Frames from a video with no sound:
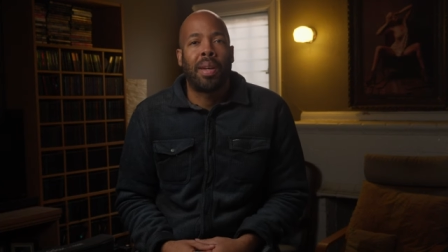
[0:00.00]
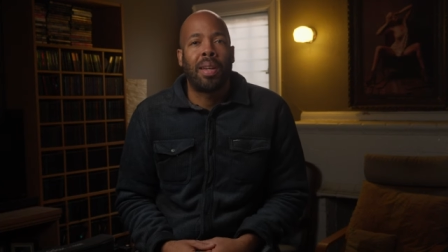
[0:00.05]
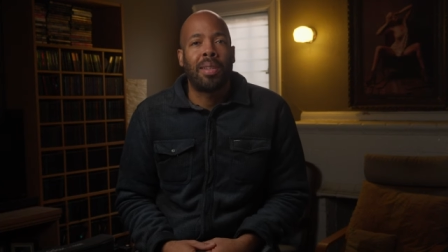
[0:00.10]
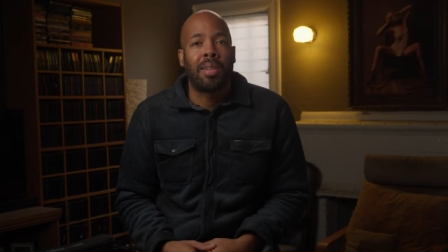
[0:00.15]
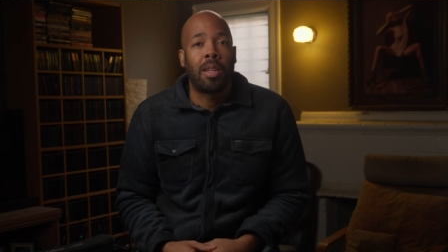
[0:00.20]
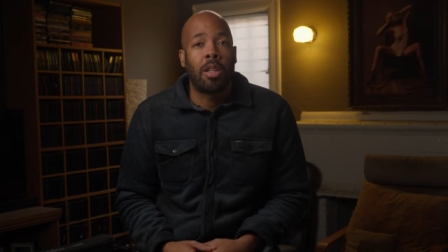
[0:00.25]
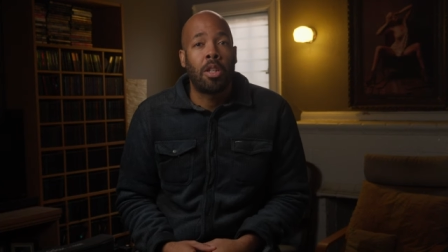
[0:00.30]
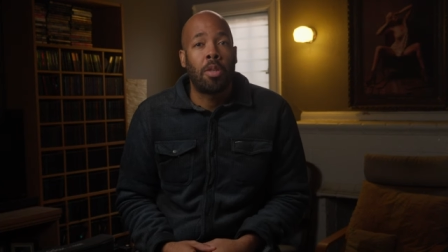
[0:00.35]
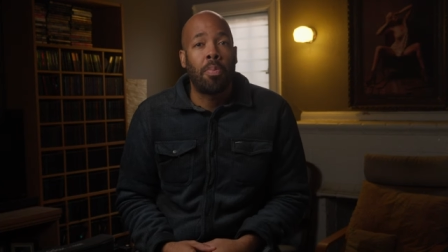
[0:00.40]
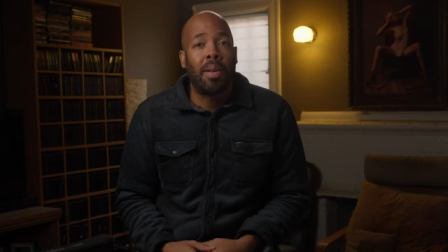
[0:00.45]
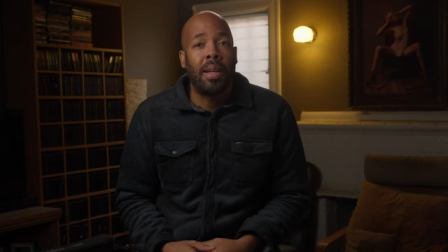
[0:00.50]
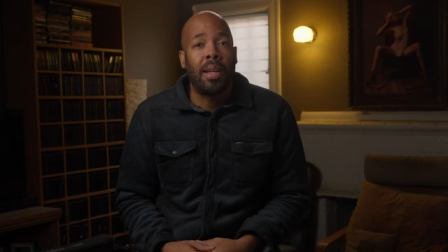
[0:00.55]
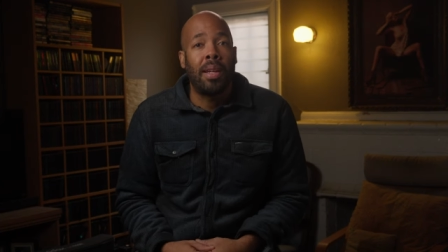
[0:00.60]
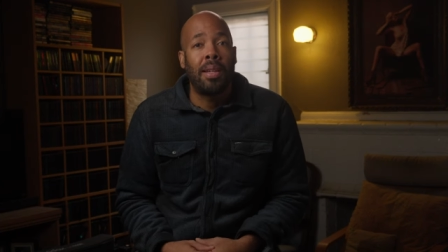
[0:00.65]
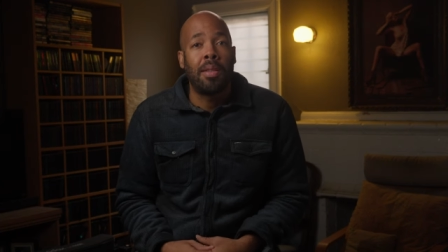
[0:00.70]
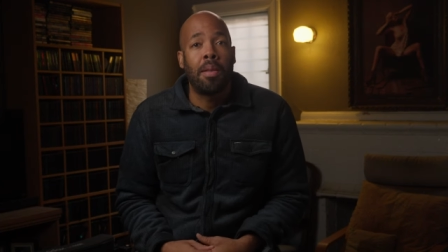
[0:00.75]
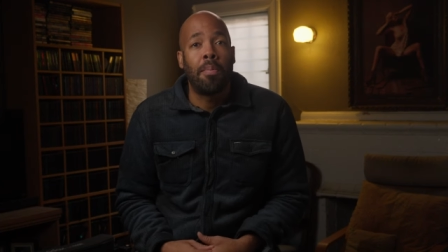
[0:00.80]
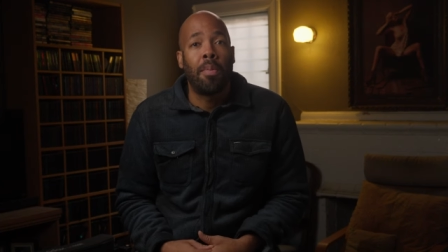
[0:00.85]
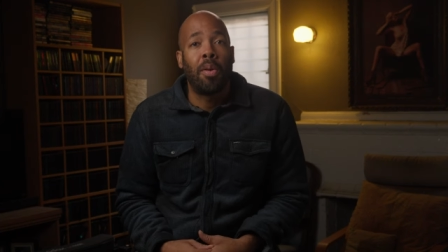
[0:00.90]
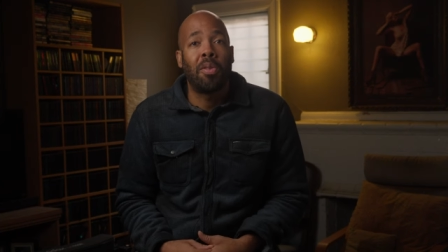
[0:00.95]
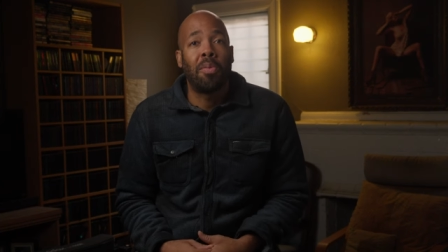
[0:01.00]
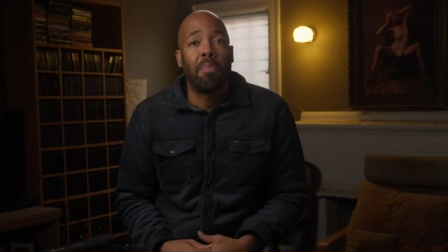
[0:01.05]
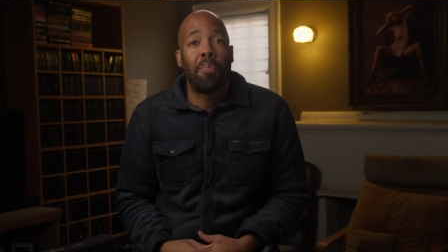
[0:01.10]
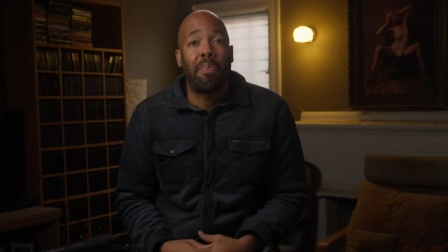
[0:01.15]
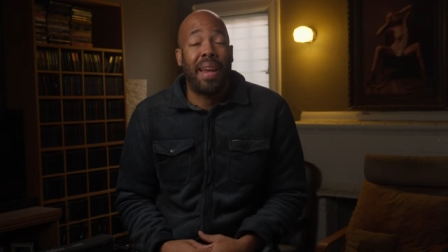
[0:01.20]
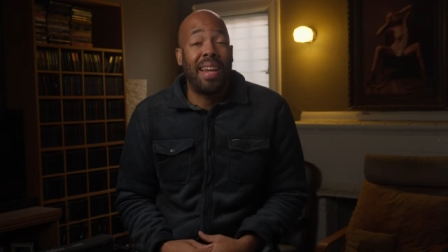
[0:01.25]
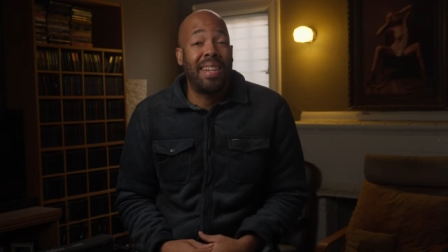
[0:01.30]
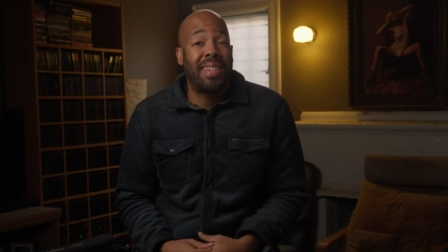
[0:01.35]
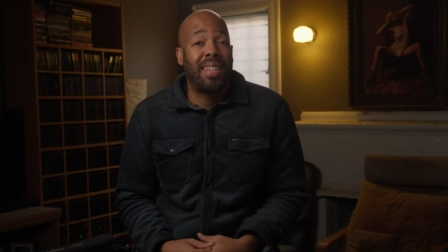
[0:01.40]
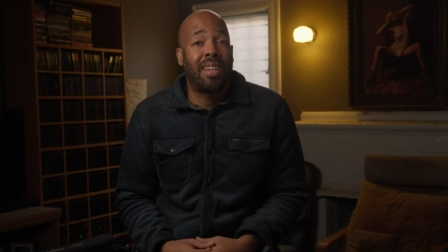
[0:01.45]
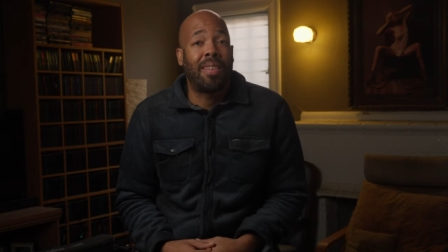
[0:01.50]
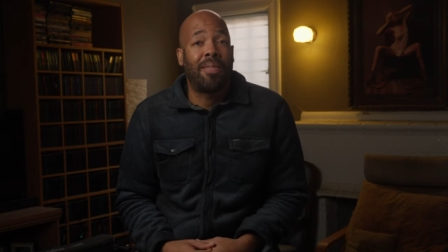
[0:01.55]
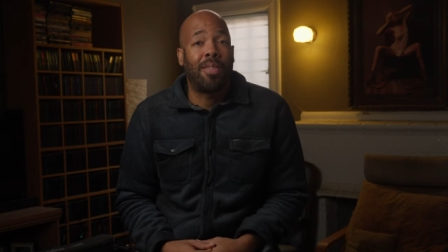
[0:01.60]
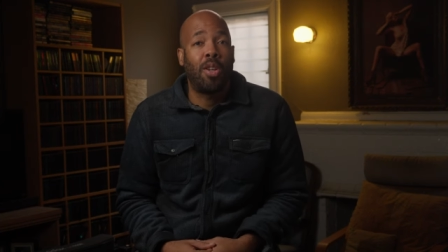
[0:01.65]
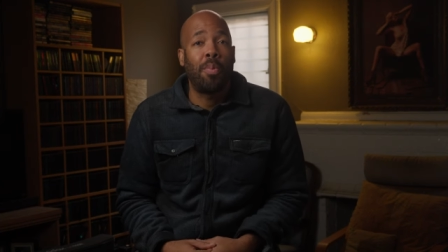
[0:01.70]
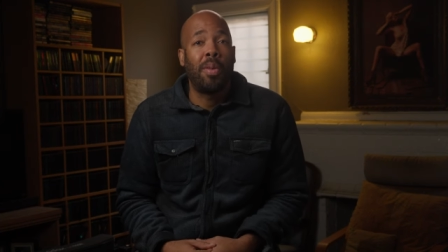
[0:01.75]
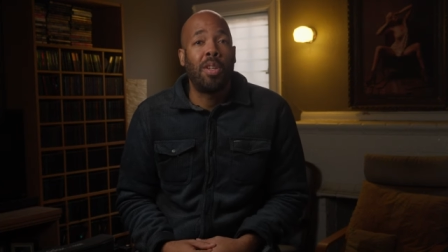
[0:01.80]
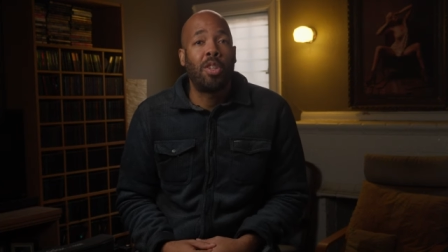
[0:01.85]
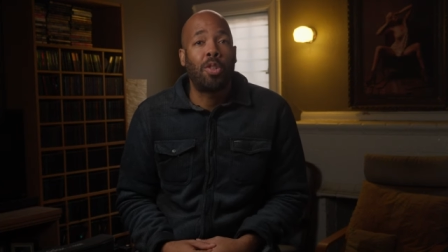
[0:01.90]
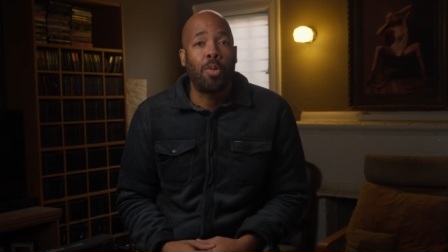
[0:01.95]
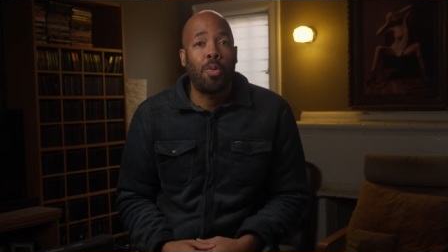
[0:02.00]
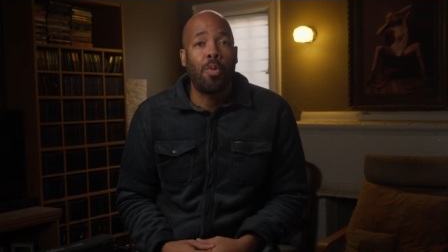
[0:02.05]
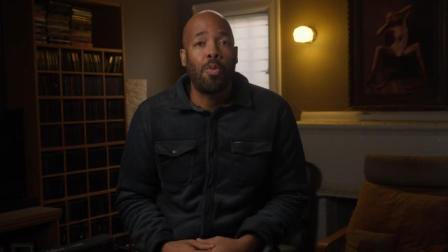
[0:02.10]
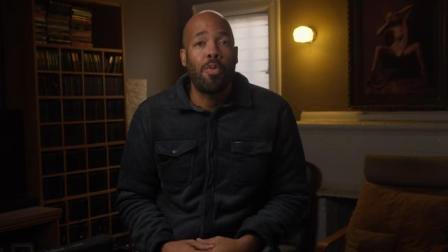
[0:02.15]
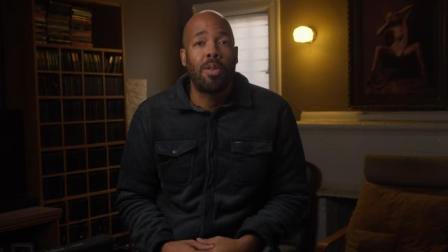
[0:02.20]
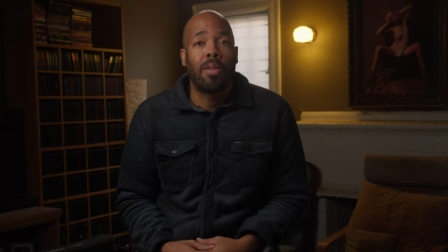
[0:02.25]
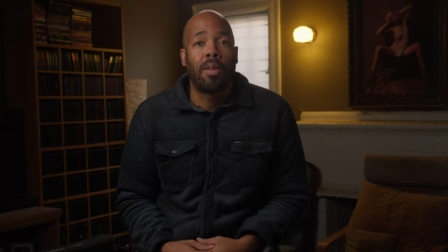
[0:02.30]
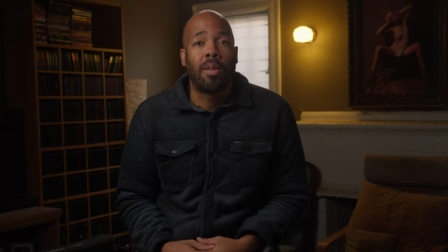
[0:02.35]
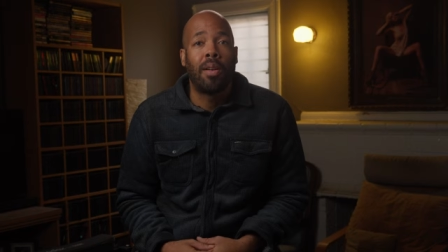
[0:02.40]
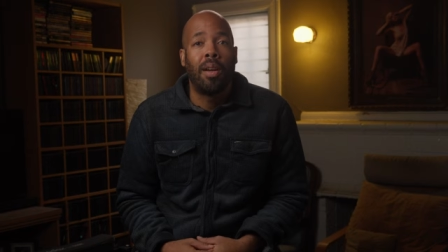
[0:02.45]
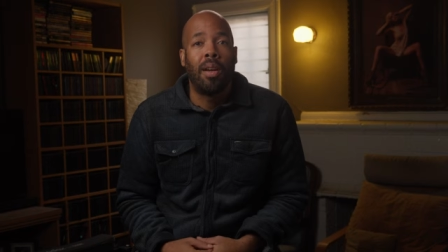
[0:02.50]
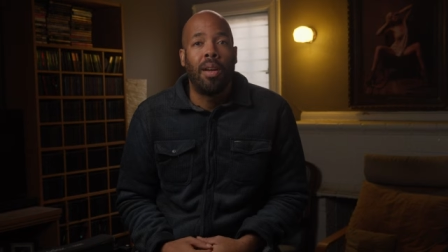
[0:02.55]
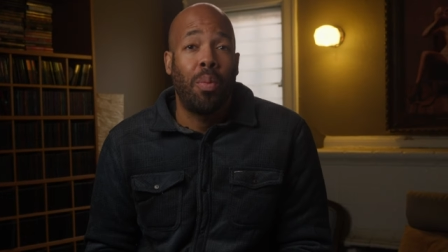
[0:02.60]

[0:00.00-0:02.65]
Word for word: because it displays the most basic of human truths.